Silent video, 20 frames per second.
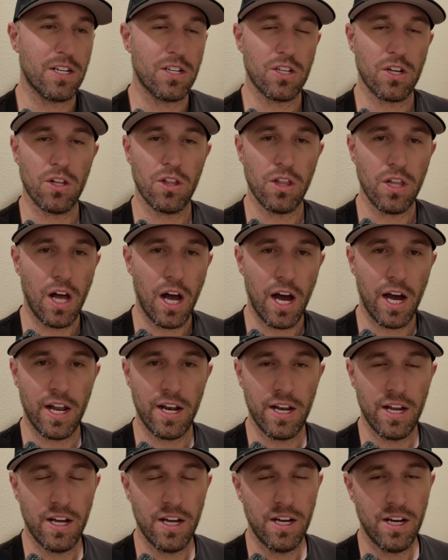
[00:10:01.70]
there's a
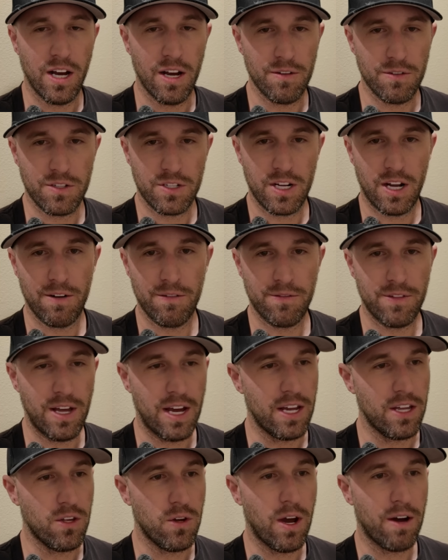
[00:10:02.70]
lot of stuff
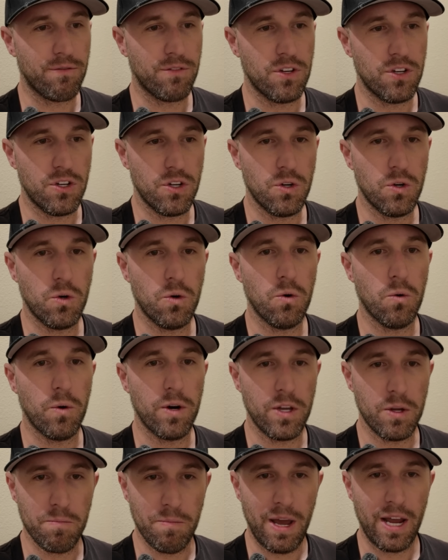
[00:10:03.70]
that you have to do
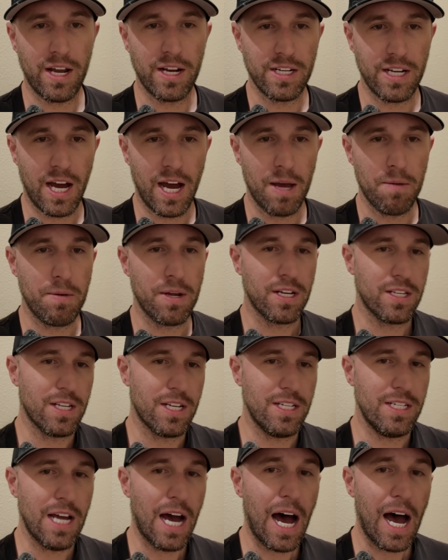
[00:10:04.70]
when you make a die, because a
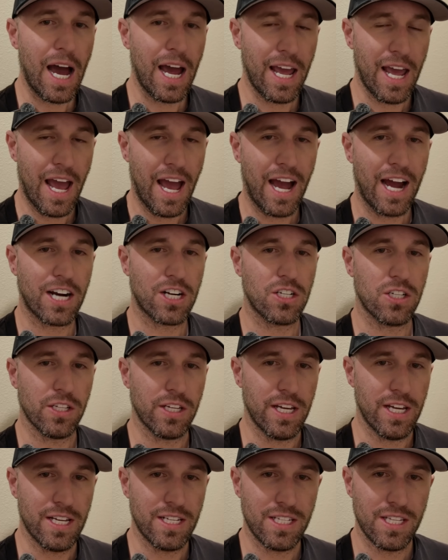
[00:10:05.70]
die
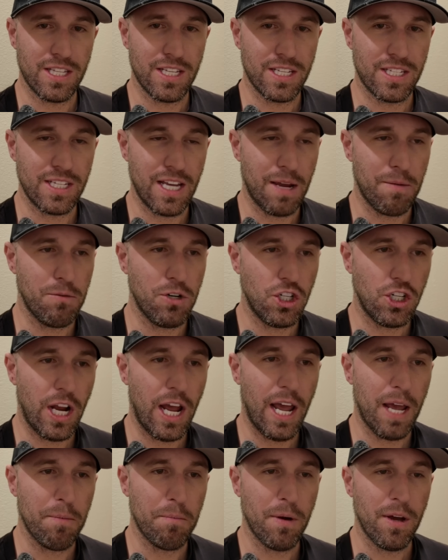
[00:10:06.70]
actually isn't the same
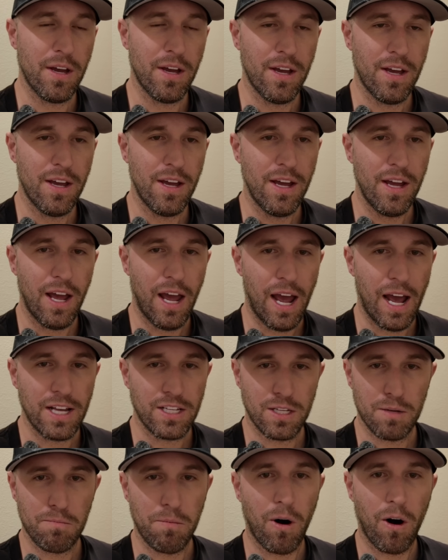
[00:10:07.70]
shape
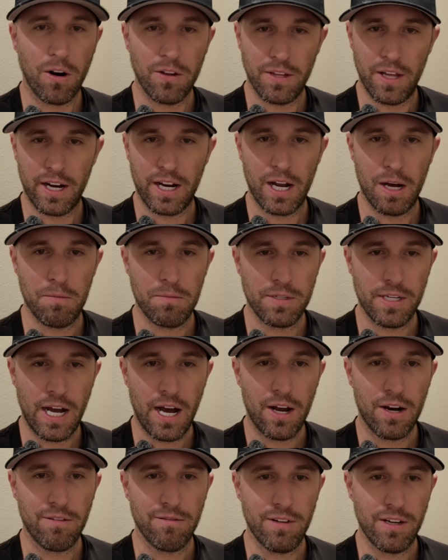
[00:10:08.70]
as the part that comes
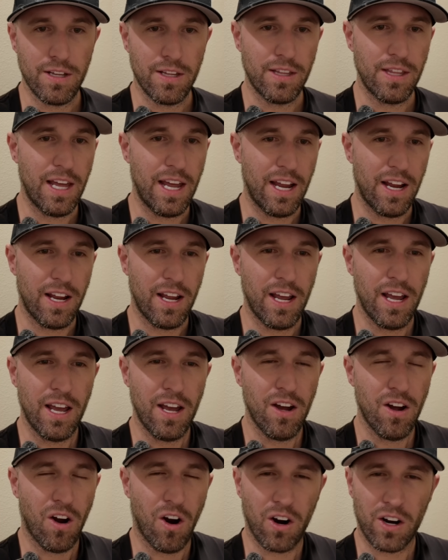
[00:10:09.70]
out of it. They
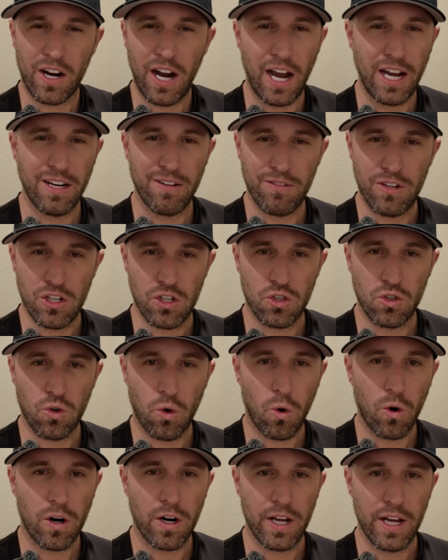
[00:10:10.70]
are kind of
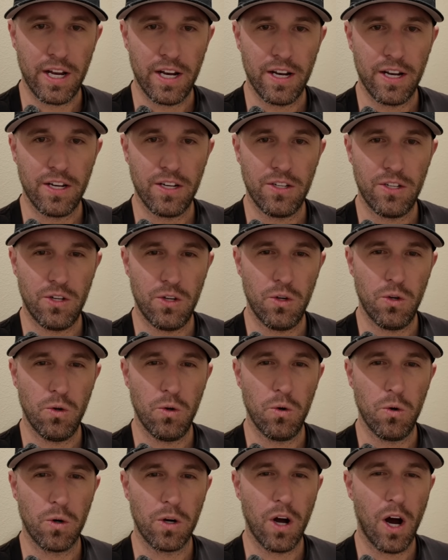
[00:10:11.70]
distorted
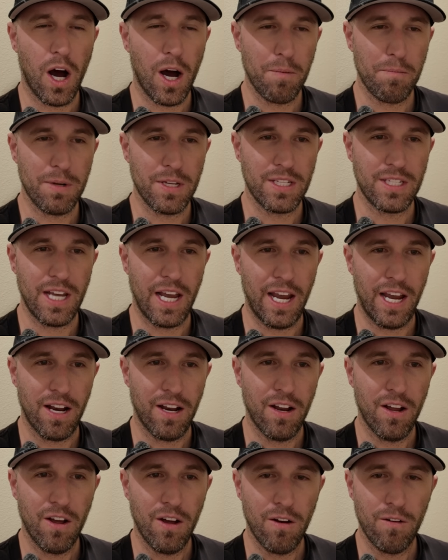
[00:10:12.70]
to
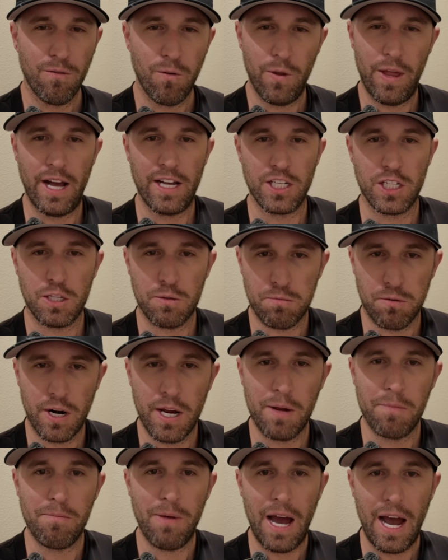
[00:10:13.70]
compensate for that
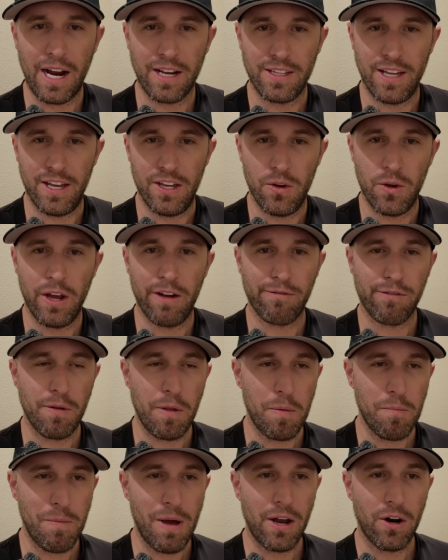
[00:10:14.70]
spring back that you get for
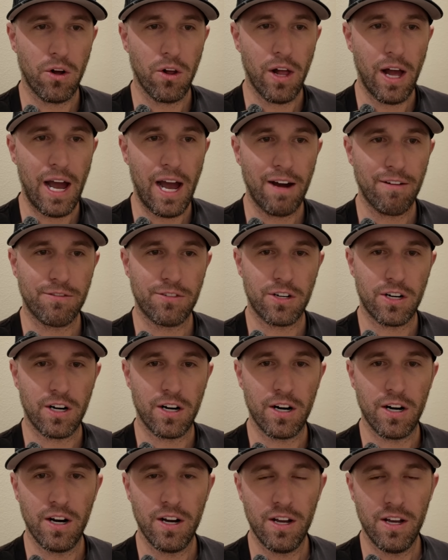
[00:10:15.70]
the metal
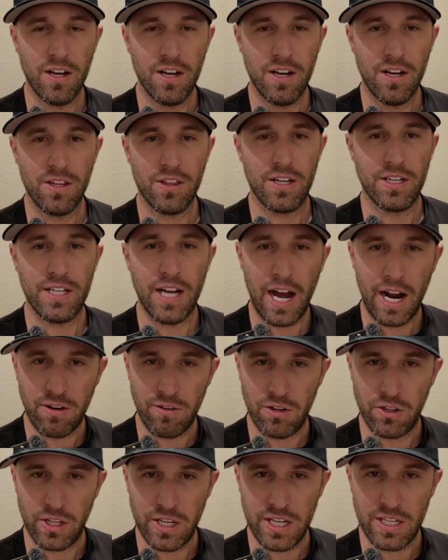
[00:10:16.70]
after the die
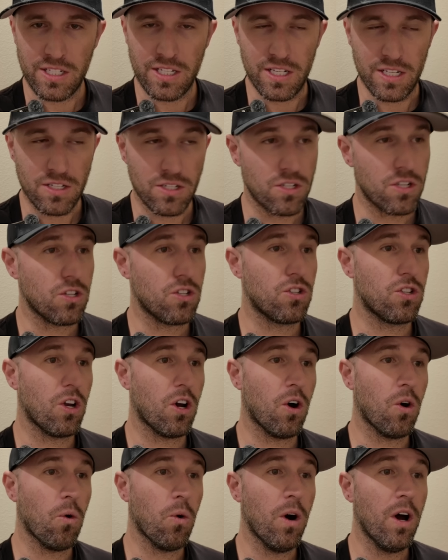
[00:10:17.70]
releases.
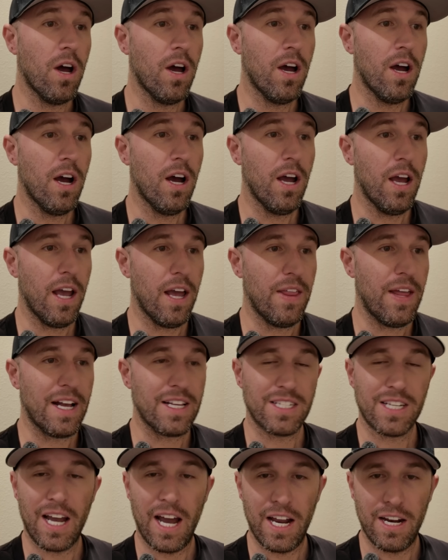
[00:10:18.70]
So
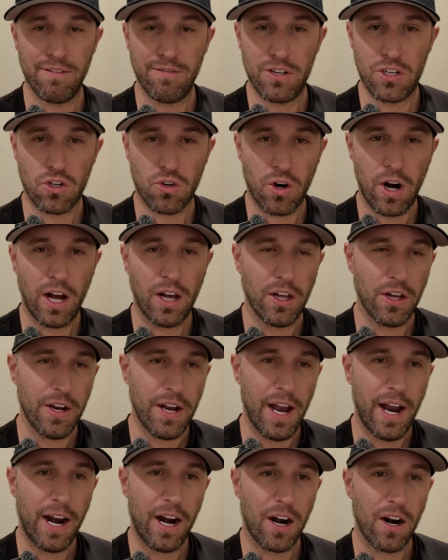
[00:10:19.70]
that's kind of a trial and
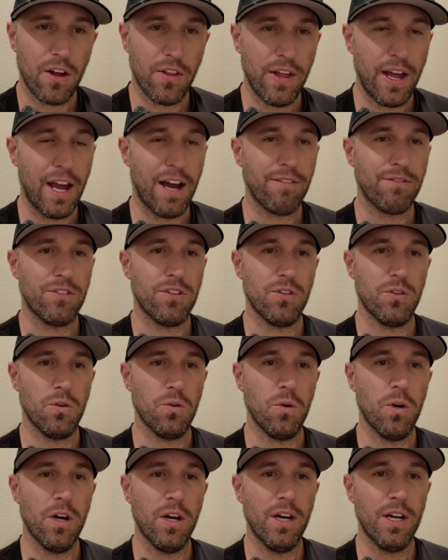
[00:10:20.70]
error. They have
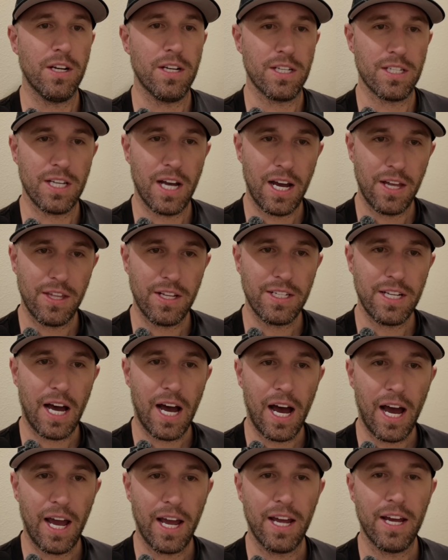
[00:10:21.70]
to design the
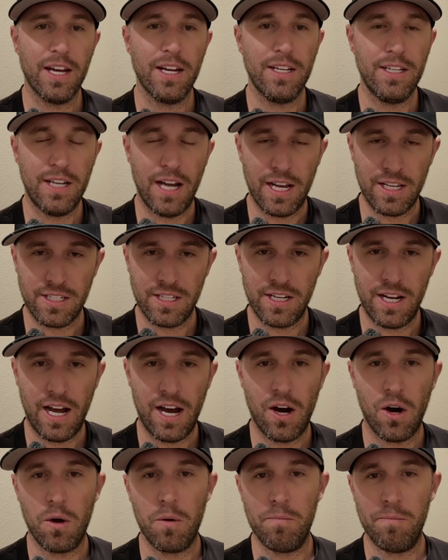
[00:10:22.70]
die, test it
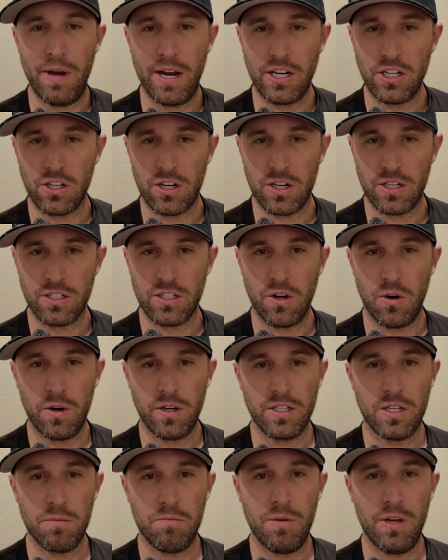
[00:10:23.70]
out, make sure it's
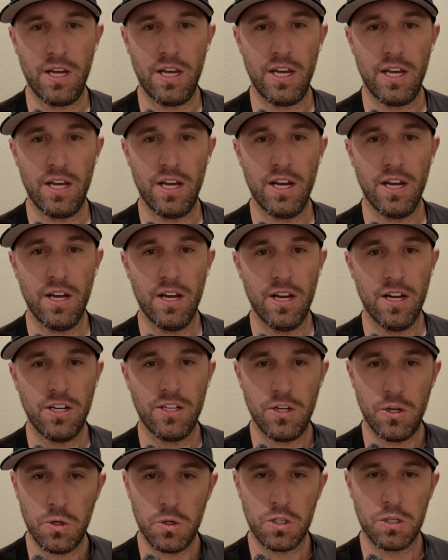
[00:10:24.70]
going to be
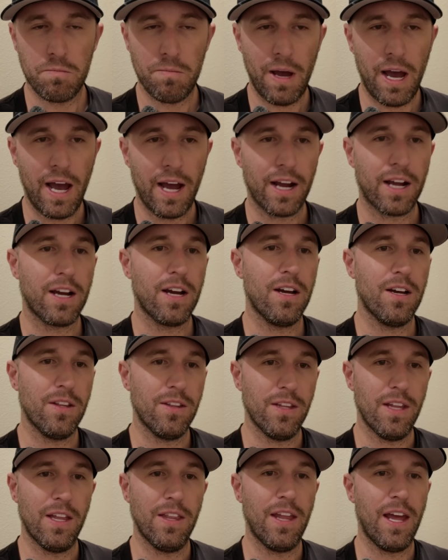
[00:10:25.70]
to spec,
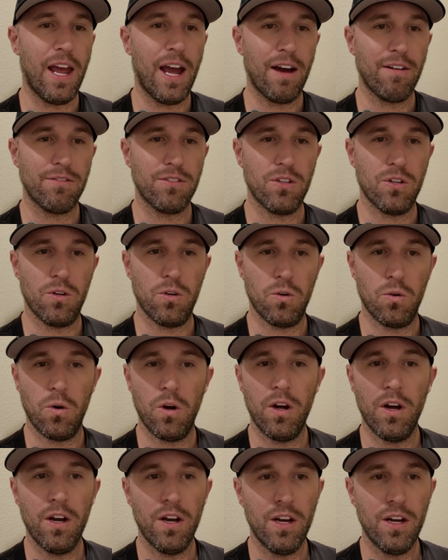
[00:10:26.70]
then they have to